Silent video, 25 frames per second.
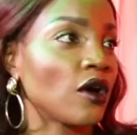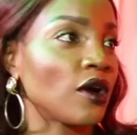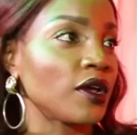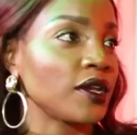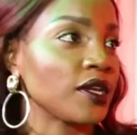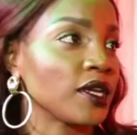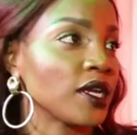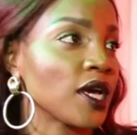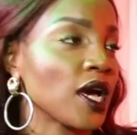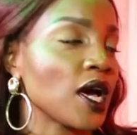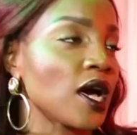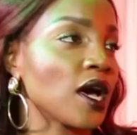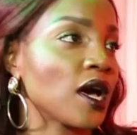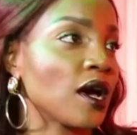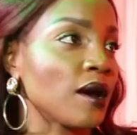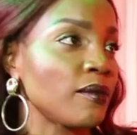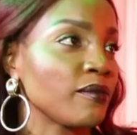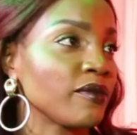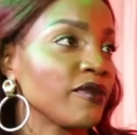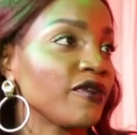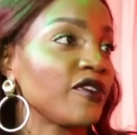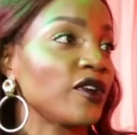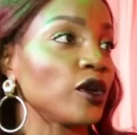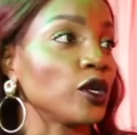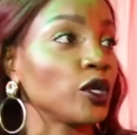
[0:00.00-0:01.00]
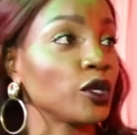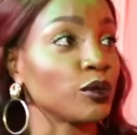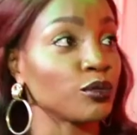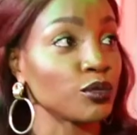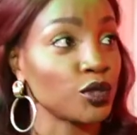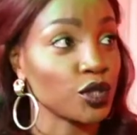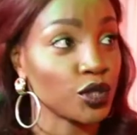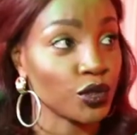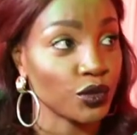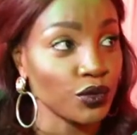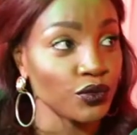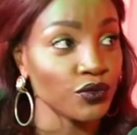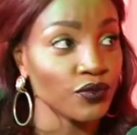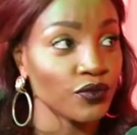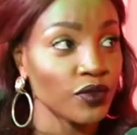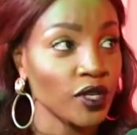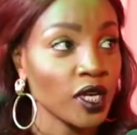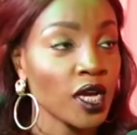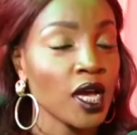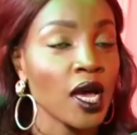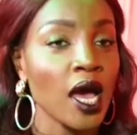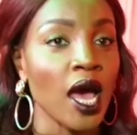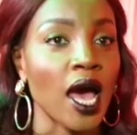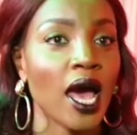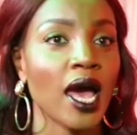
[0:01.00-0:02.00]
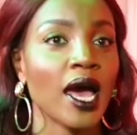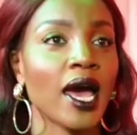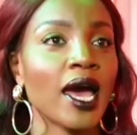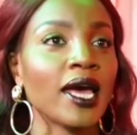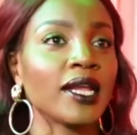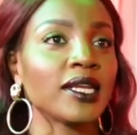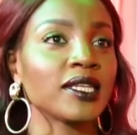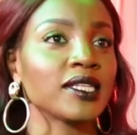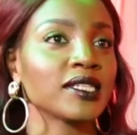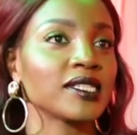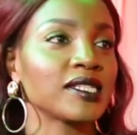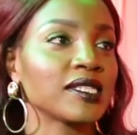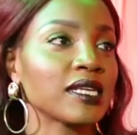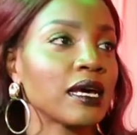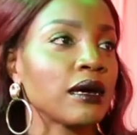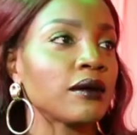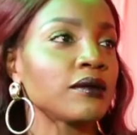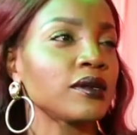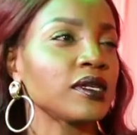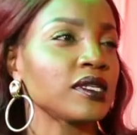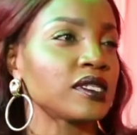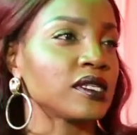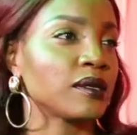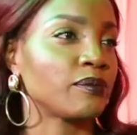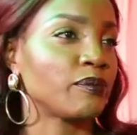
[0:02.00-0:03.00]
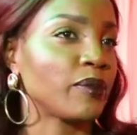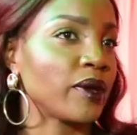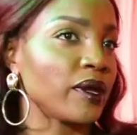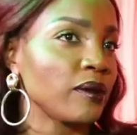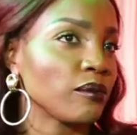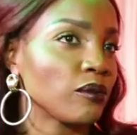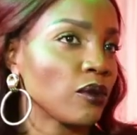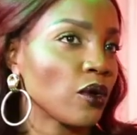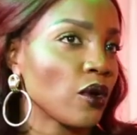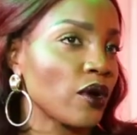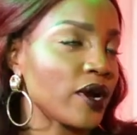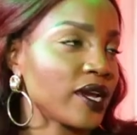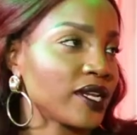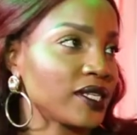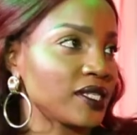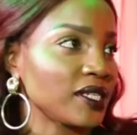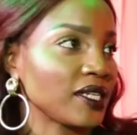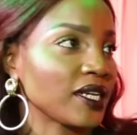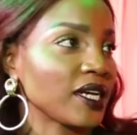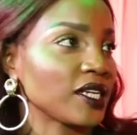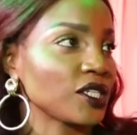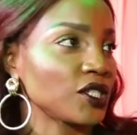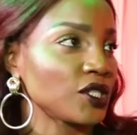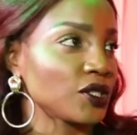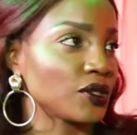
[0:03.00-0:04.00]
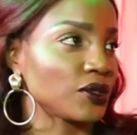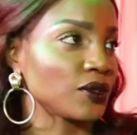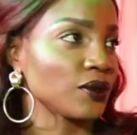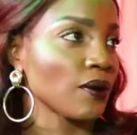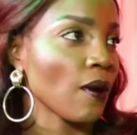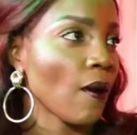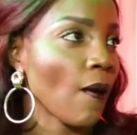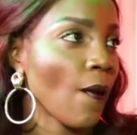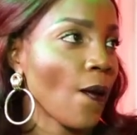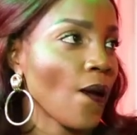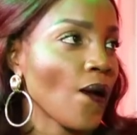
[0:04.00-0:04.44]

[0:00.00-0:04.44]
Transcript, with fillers: on Volume 2. And the sound is a bit more international.